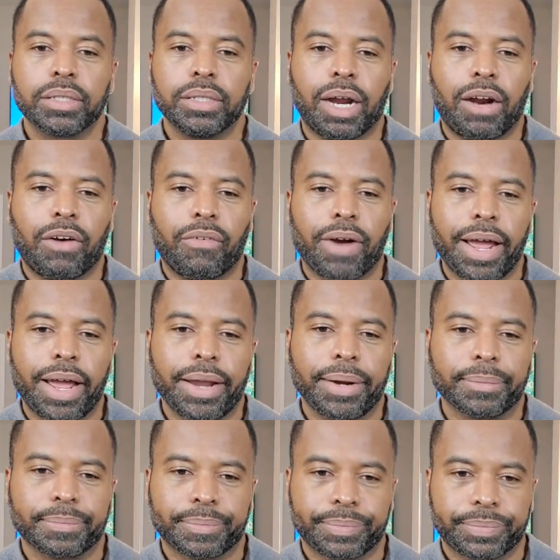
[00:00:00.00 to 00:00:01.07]
All right.
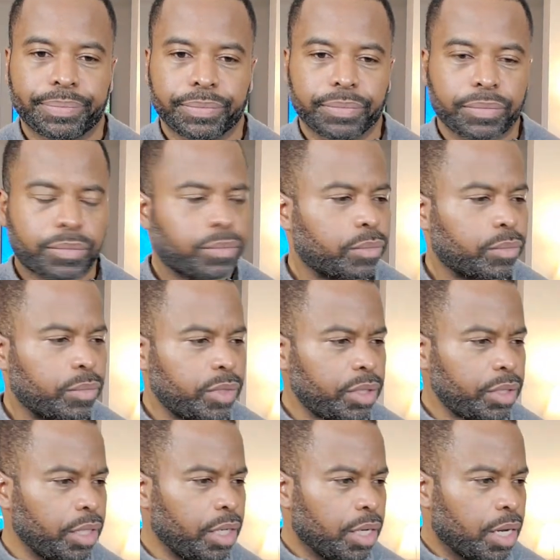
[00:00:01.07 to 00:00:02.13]

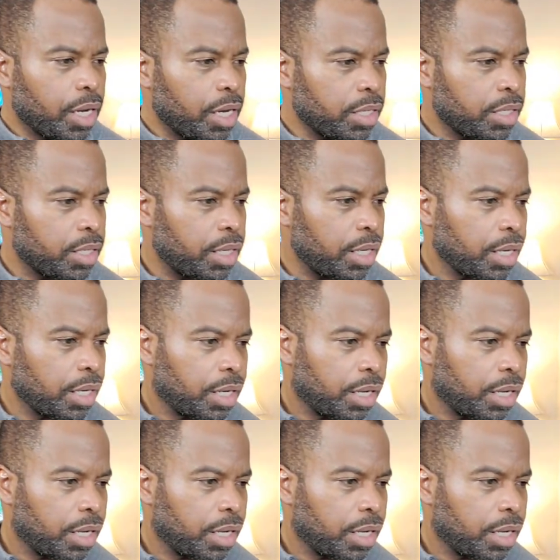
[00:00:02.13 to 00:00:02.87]
Let's see.